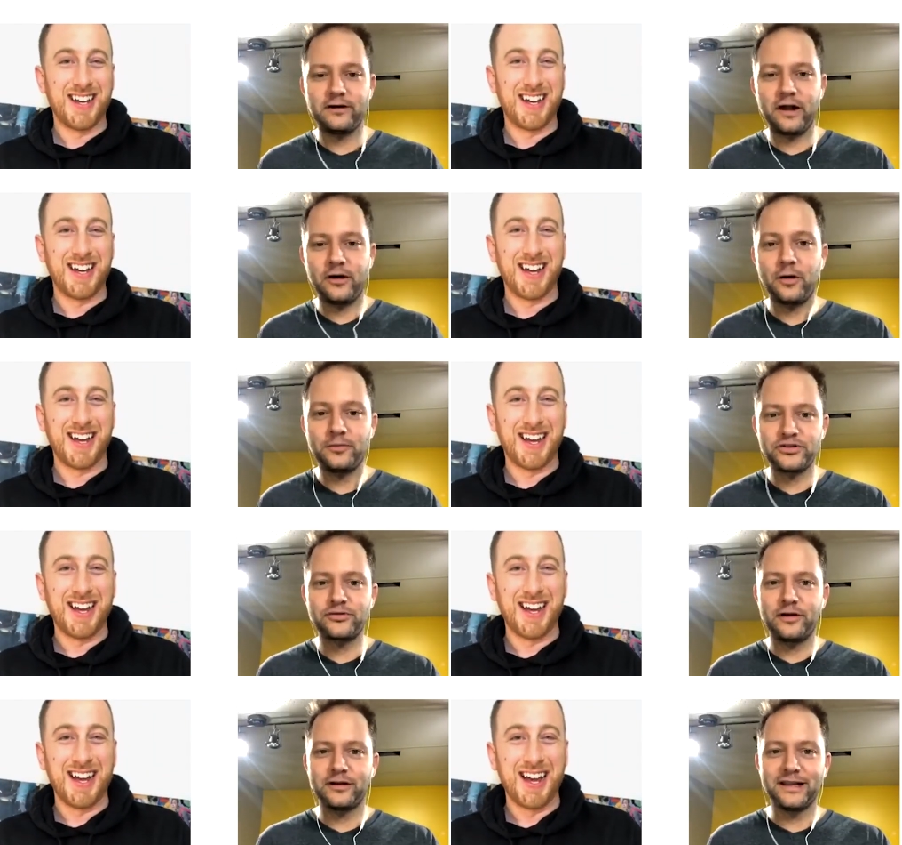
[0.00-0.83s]
Speaker 1: er,
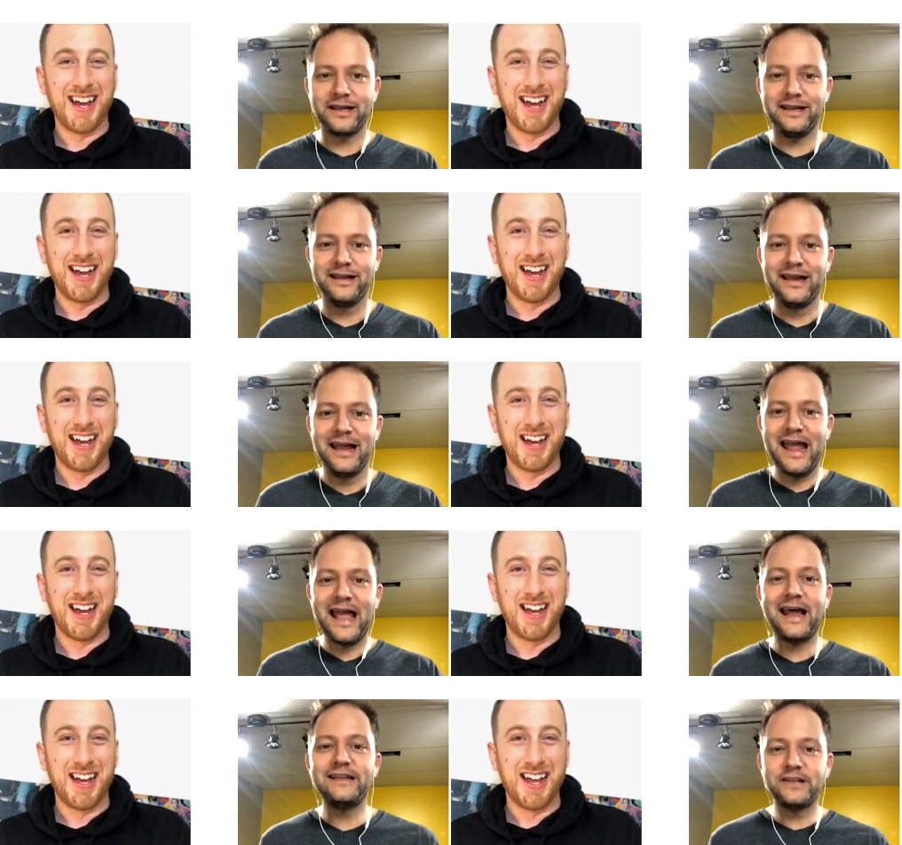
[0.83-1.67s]
arbitrarily, and
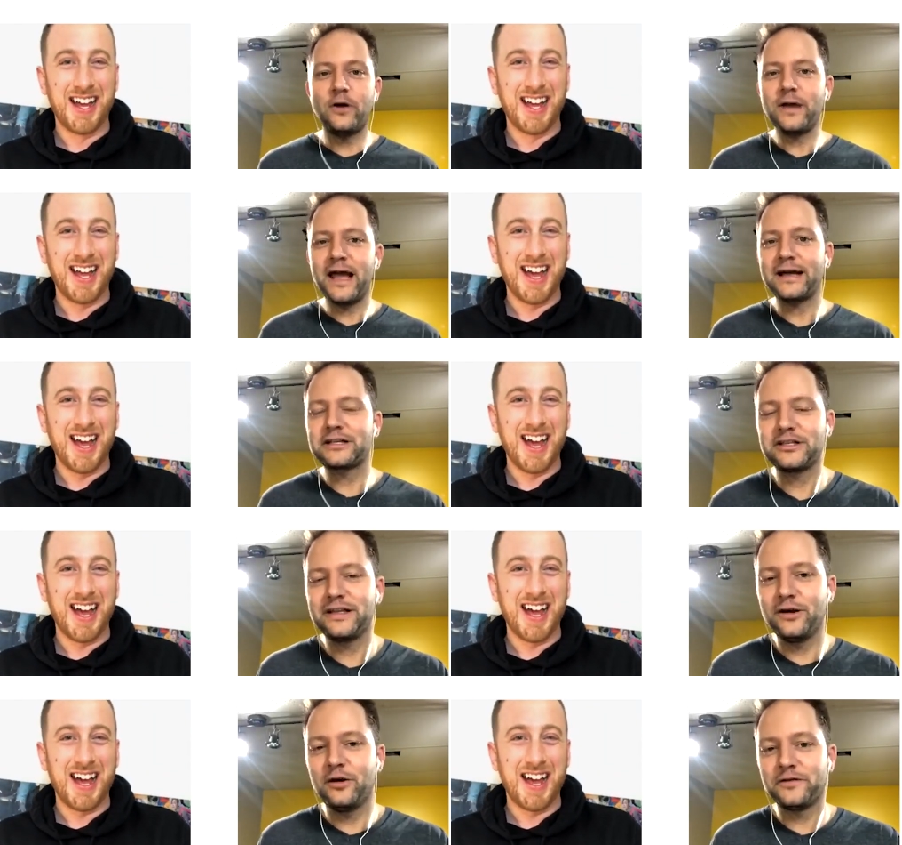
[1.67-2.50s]
I don't actually
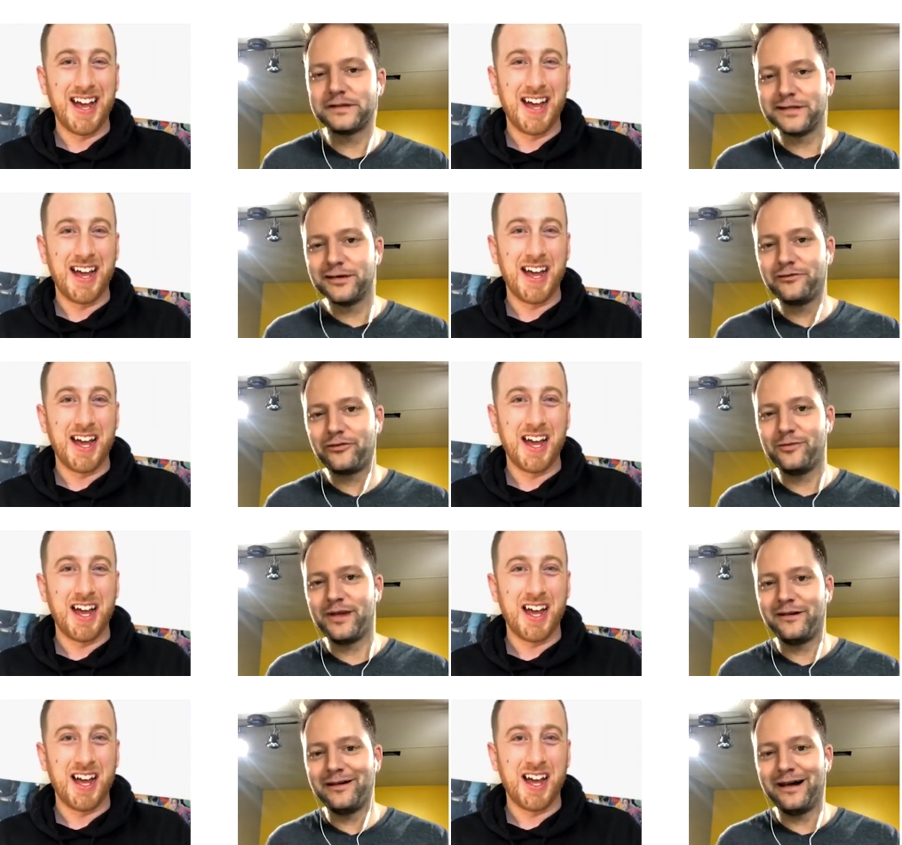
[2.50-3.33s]
know if it's good for me
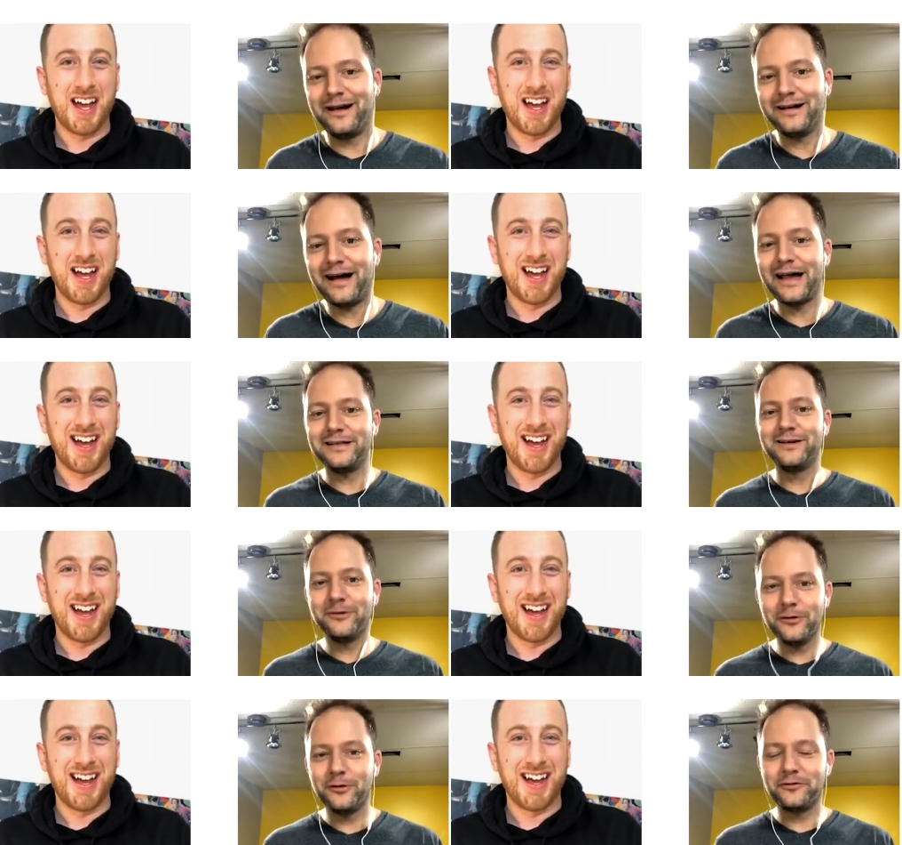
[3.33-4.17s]
or not. I don't
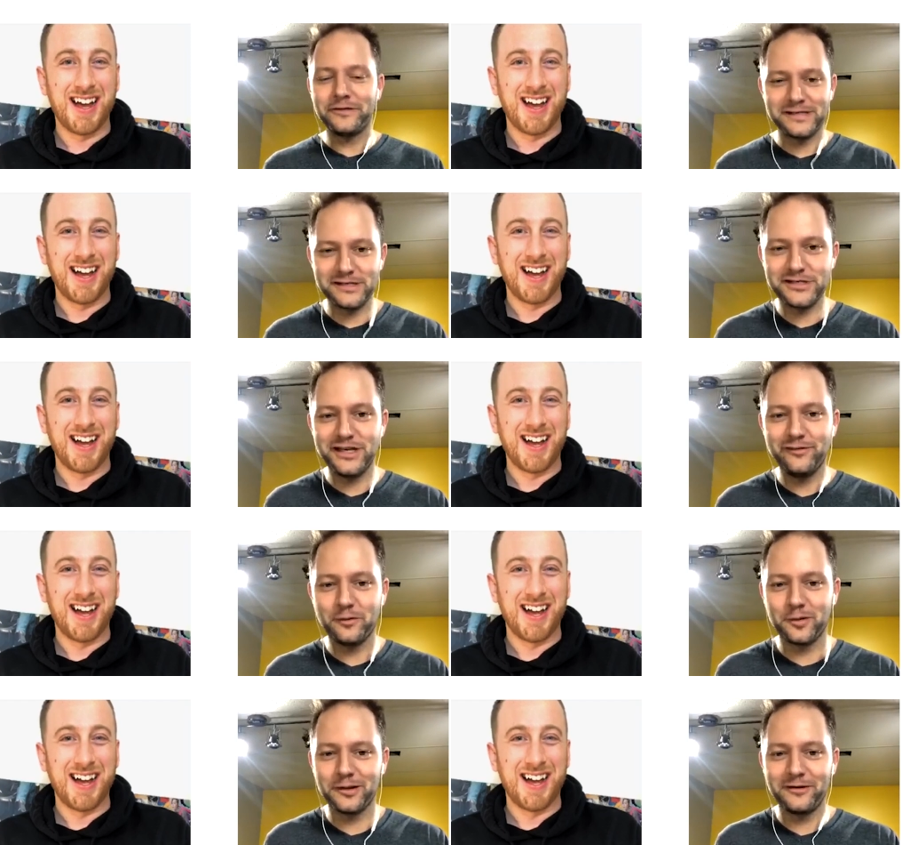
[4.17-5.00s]
know if it's
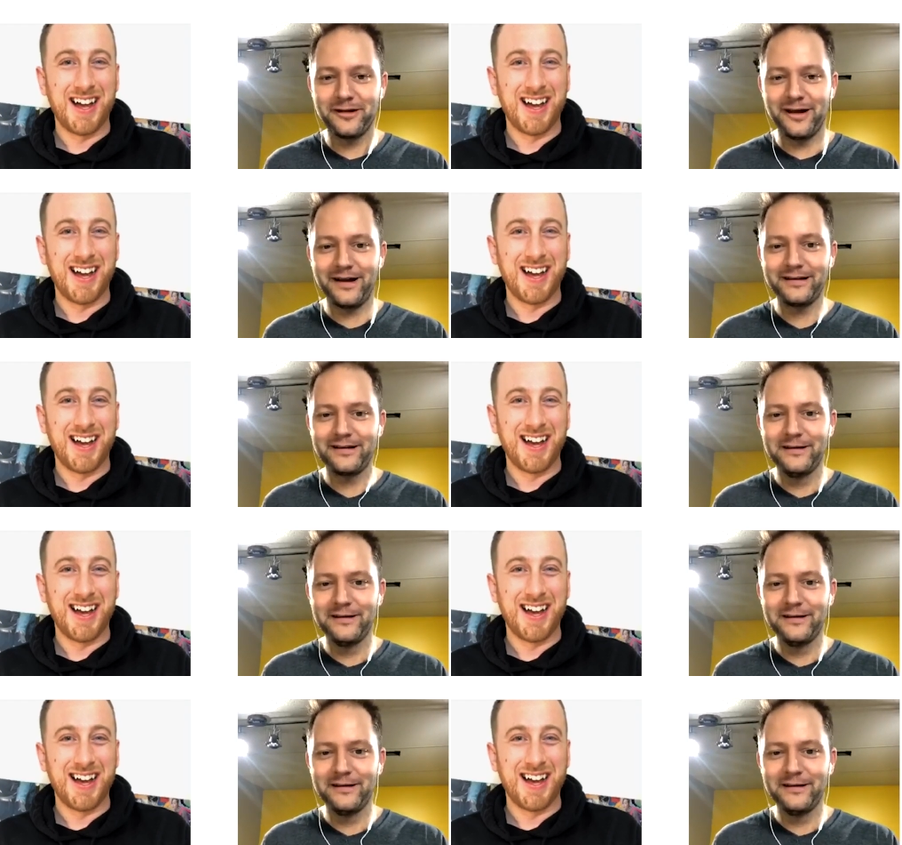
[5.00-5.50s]
achievable or not.